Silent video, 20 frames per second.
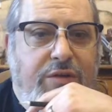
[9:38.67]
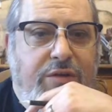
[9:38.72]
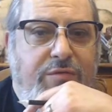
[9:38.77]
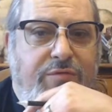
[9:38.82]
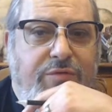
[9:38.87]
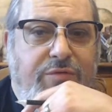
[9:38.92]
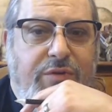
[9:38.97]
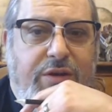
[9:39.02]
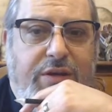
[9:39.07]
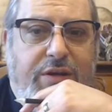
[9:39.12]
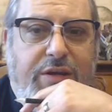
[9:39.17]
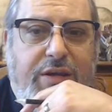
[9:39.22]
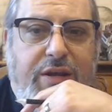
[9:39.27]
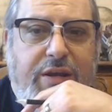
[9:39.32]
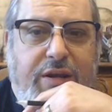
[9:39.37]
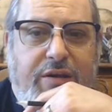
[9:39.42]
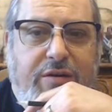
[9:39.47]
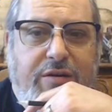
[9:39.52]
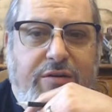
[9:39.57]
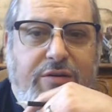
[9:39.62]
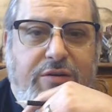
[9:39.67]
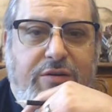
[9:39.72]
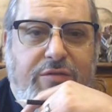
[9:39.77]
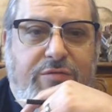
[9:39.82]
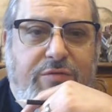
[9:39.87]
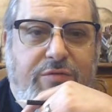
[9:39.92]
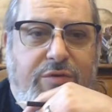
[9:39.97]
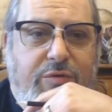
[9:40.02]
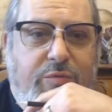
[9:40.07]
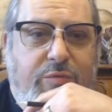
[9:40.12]
for a character,
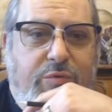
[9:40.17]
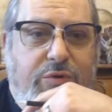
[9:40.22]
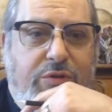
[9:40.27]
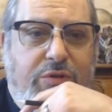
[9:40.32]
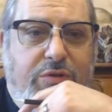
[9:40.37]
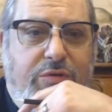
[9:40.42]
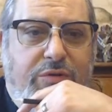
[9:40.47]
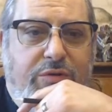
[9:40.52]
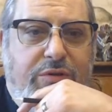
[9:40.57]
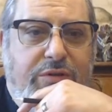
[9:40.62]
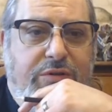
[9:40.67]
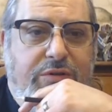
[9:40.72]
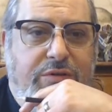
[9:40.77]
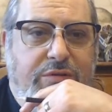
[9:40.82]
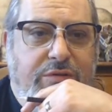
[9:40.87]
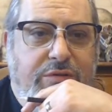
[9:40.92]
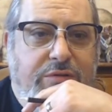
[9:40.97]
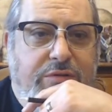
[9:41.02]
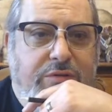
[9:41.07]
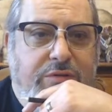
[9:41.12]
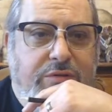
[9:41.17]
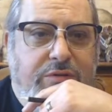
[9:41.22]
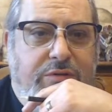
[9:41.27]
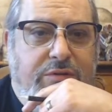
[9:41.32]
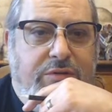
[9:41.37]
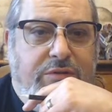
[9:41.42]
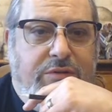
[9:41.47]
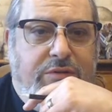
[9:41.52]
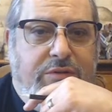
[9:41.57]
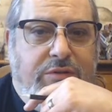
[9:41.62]
for a warlord.
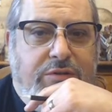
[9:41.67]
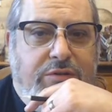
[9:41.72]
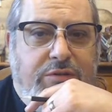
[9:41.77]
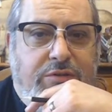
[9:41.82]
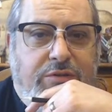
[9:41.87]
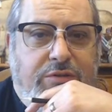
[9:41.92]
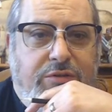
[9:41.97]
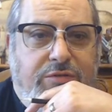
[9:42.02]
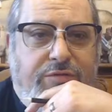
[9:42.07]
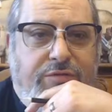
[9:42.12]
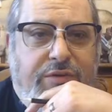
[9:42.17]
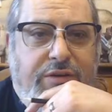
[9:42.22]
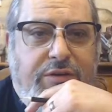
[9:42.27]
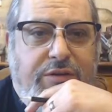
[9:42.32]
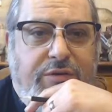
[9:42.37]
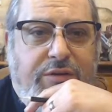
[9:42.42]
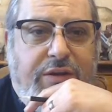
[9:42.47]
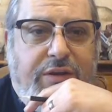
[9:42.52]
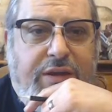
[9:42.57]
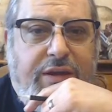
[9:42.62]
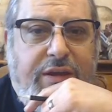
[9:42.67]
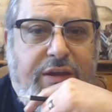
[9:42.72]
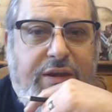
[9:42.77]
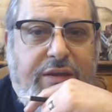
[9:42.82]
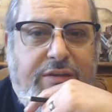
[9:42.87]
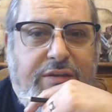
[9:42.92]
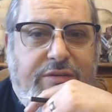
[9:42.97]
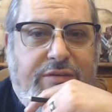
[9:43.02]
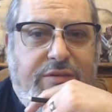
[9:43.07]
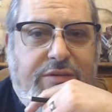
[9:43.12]
So if I do a
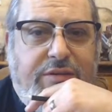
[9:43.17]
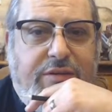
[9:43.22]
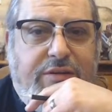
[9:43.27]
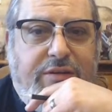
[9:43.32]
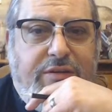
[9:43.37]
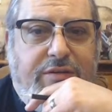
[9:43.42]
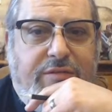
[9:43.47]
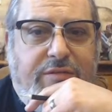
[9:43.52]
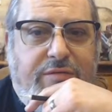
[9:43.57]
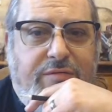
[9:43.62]
Castellan,